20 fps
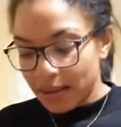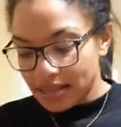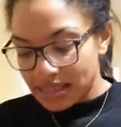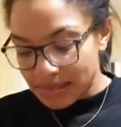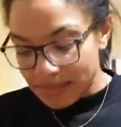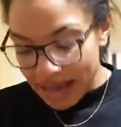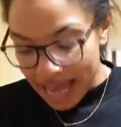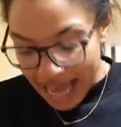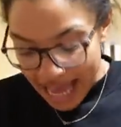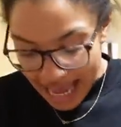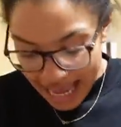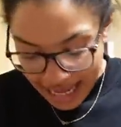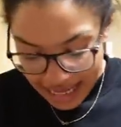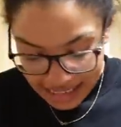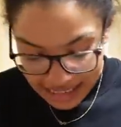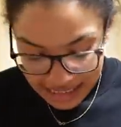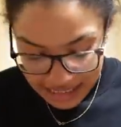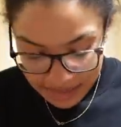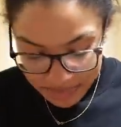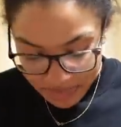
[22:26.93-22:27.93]
some
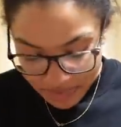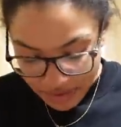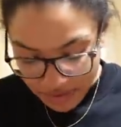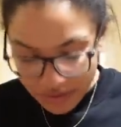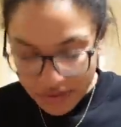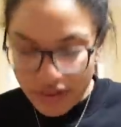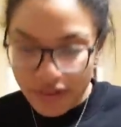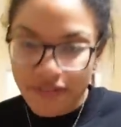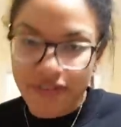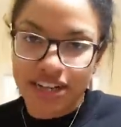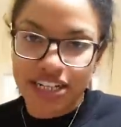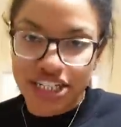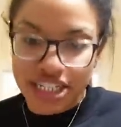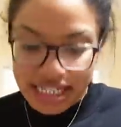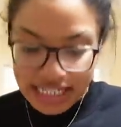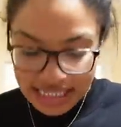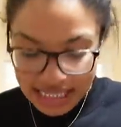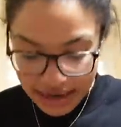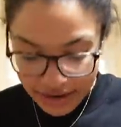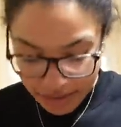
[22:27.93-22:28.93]
eggs, a few
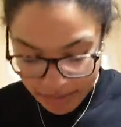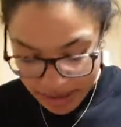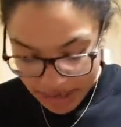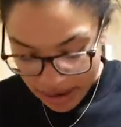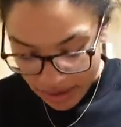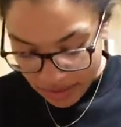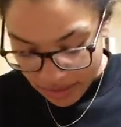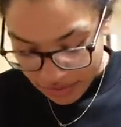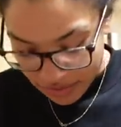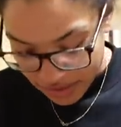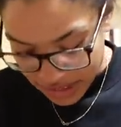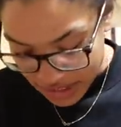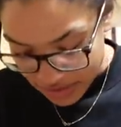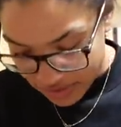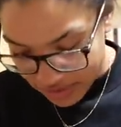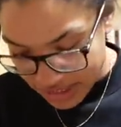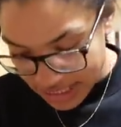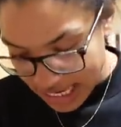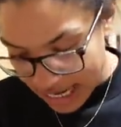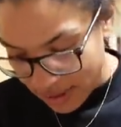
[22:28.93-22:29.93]
veggies that have been out of the fridge
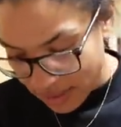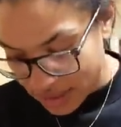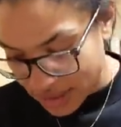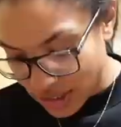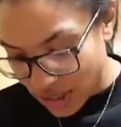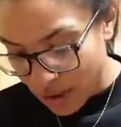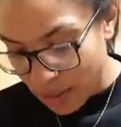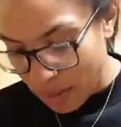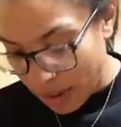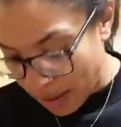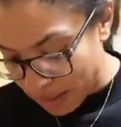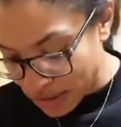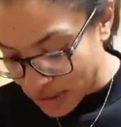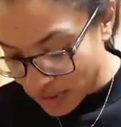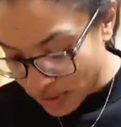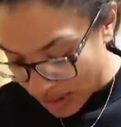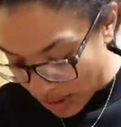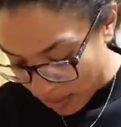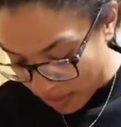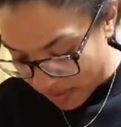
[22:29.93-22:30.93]
for a day or so, but I'm
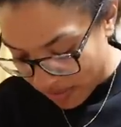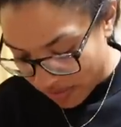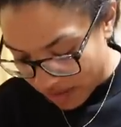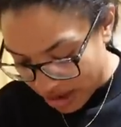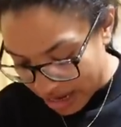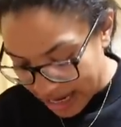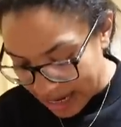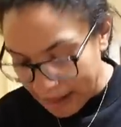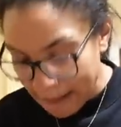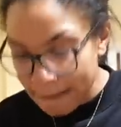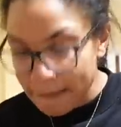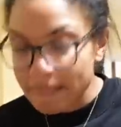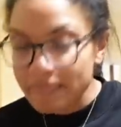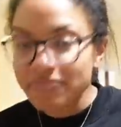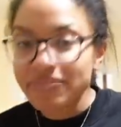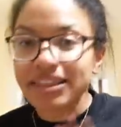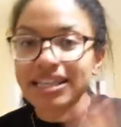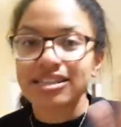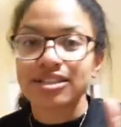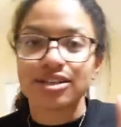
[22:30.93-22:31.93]
sure they'll be fine.
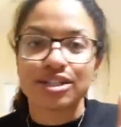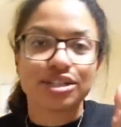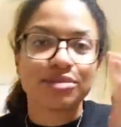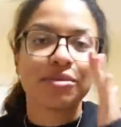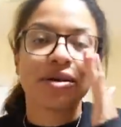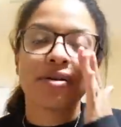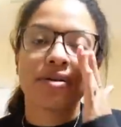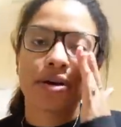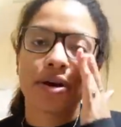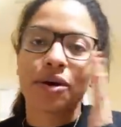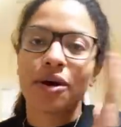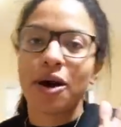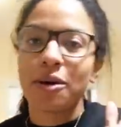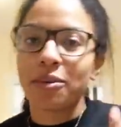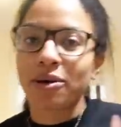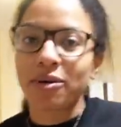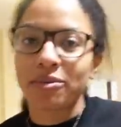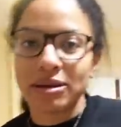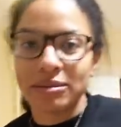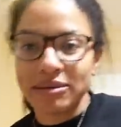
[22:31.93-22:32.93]
So tomorrow I'll
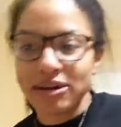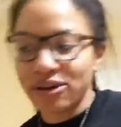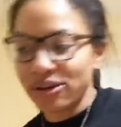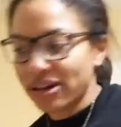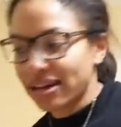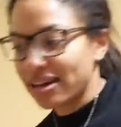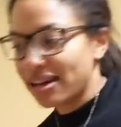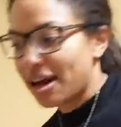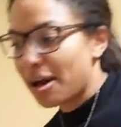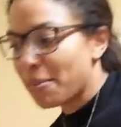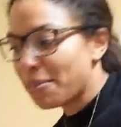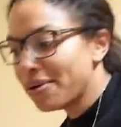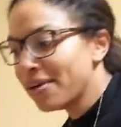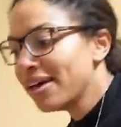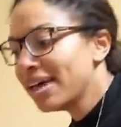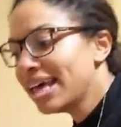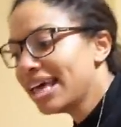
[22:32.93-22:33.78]
probably be cooking up